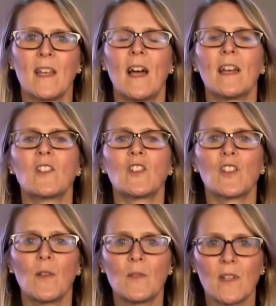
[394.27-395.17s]
and it
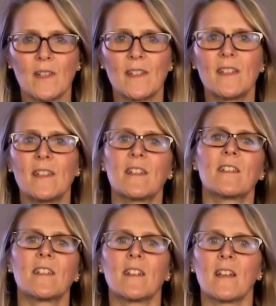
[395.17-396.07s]
showed
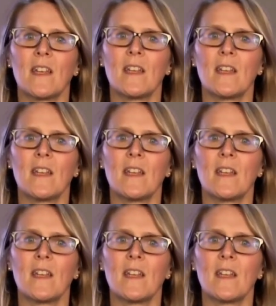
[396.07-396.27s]
consistently